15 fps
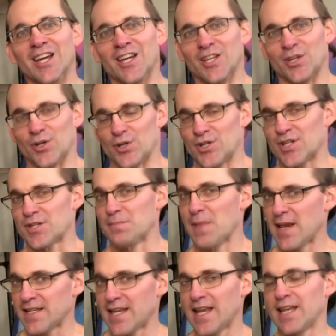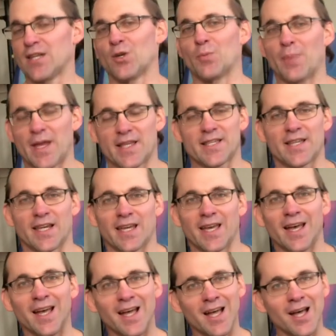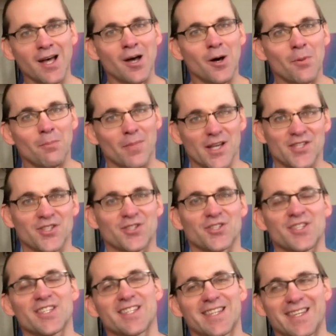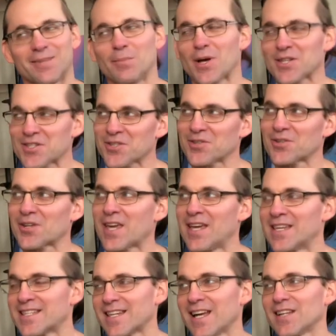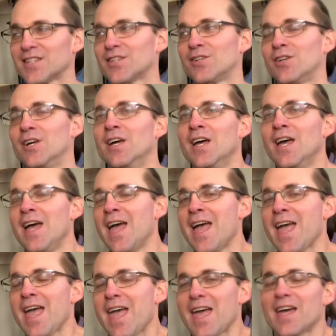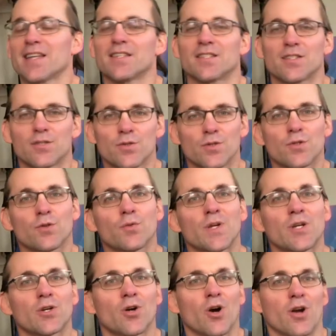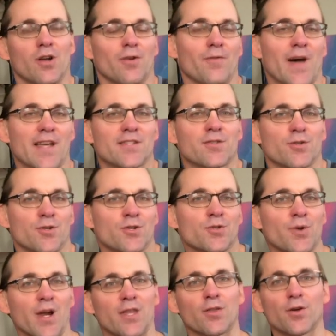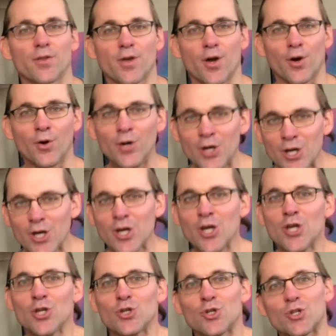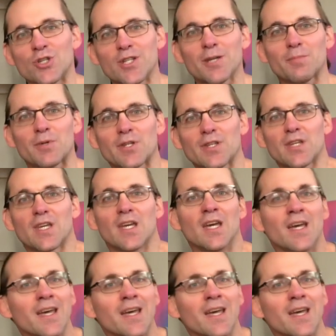you're just maintaining your basic muscular, skeletal, and to a degree your cardiovascular strength, although you should typically